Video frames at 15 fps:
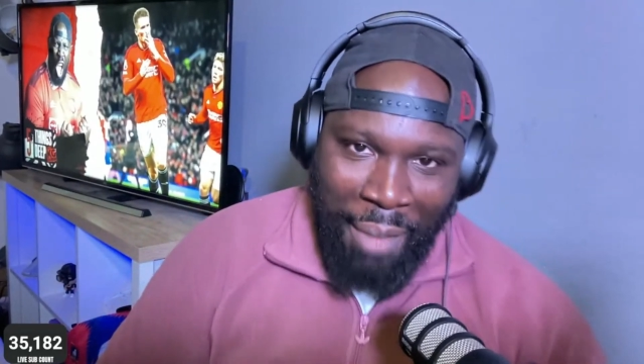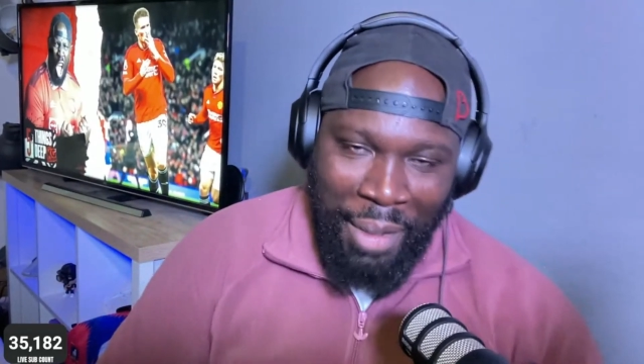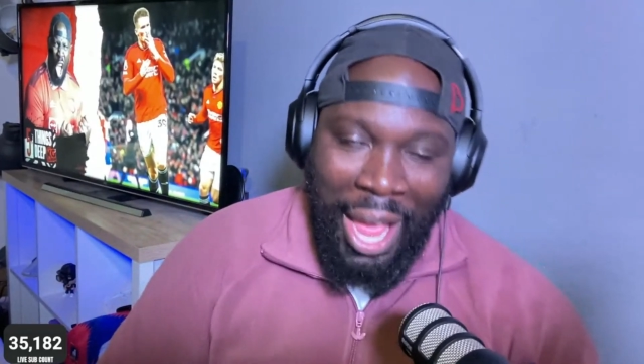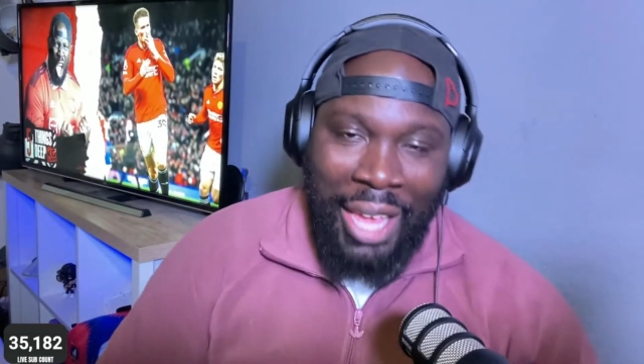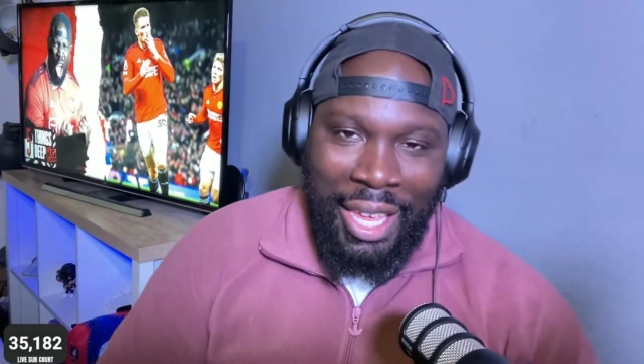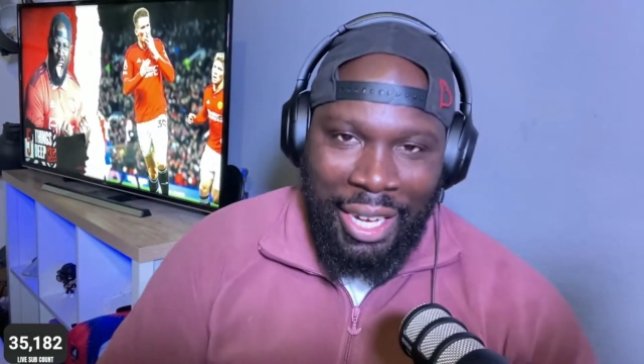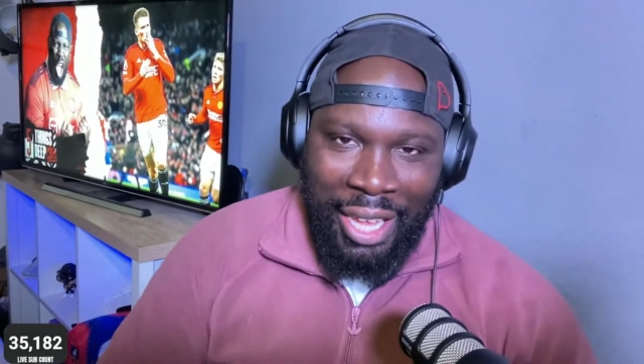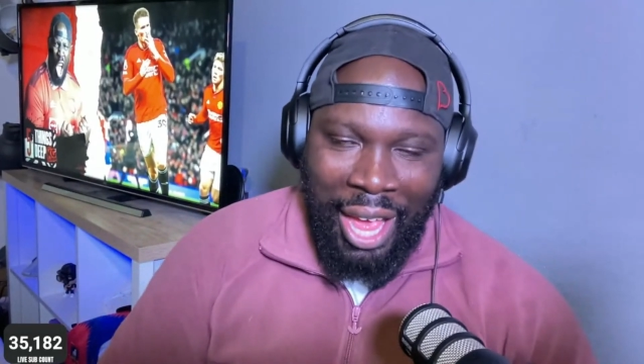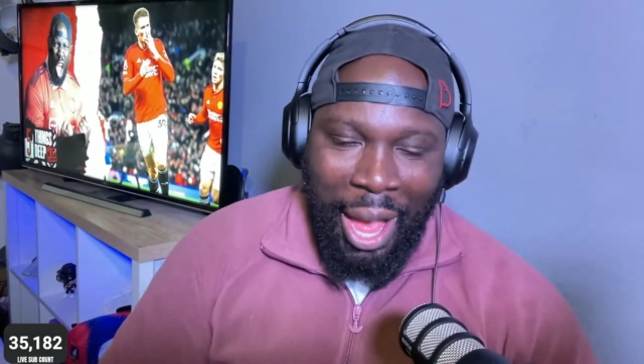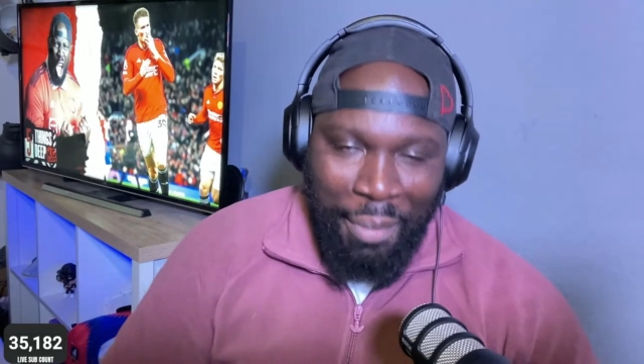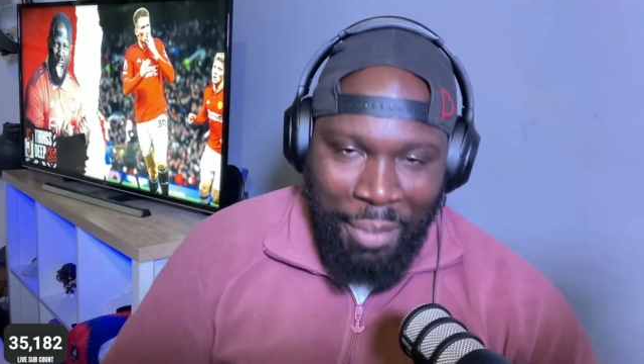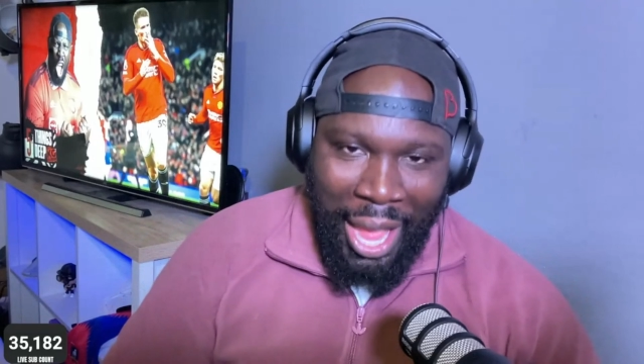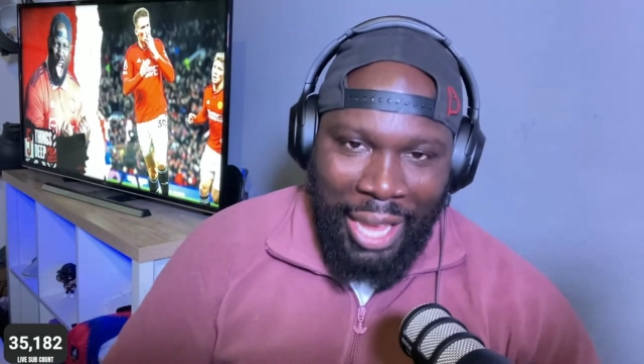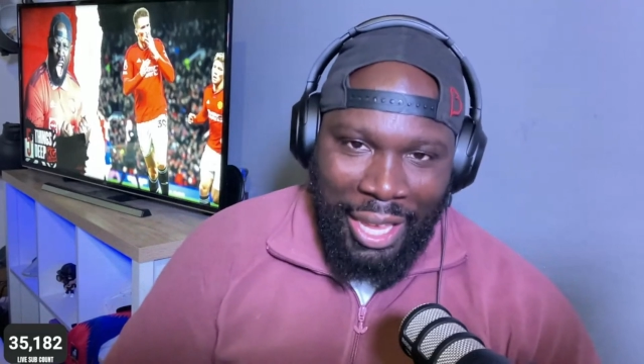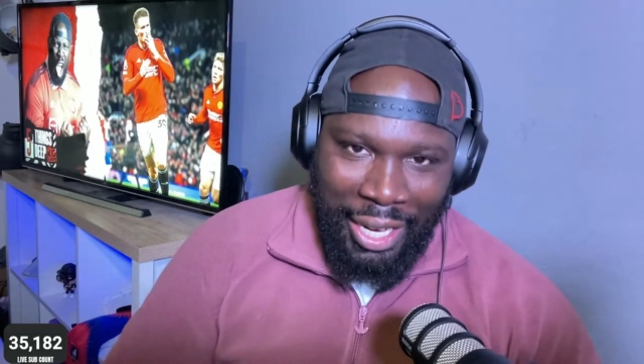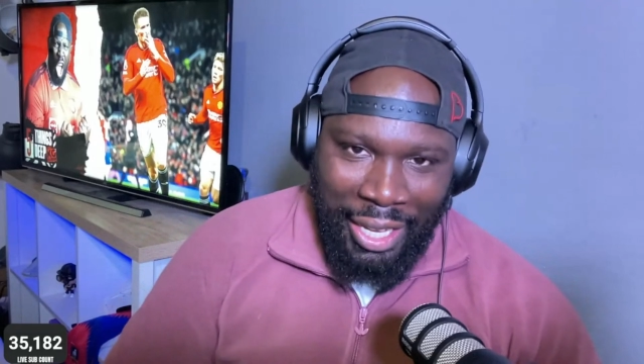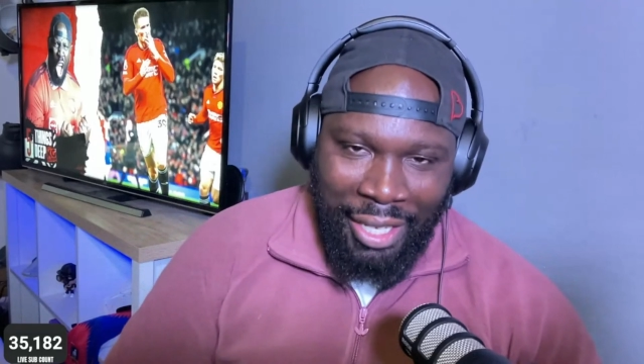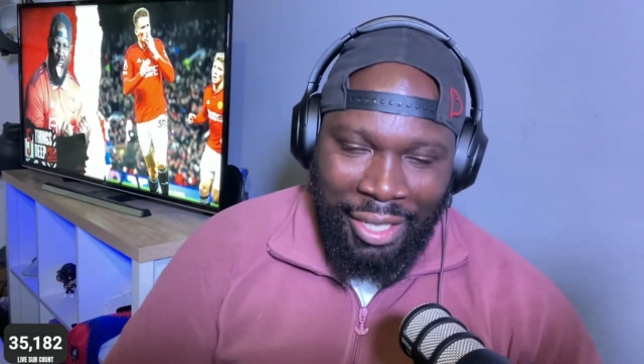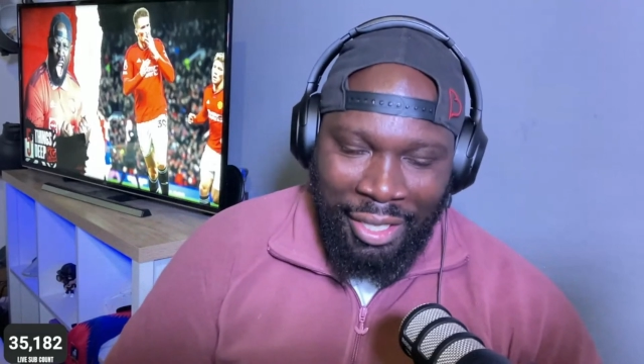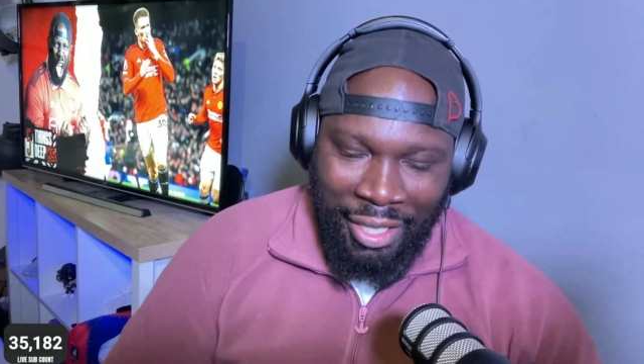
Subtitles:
liking it. I'm liking it.